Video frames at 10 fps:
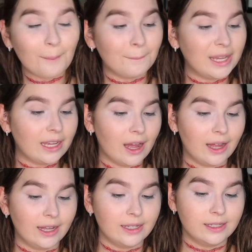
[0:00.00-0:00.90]

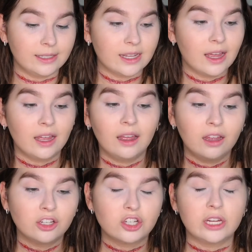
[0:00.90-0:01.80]
because
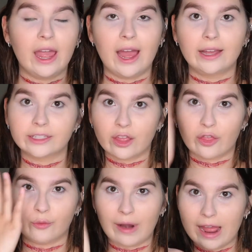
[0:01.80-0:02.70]
she has
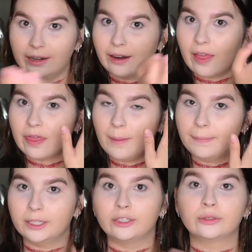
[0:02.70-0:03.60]
the red, the
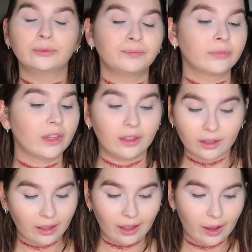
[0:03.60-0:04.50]
blue,
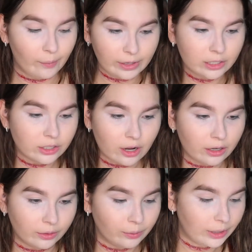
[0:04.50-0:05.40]
and we
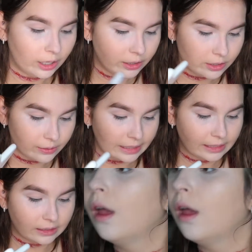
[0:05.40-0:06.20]
gotta do it.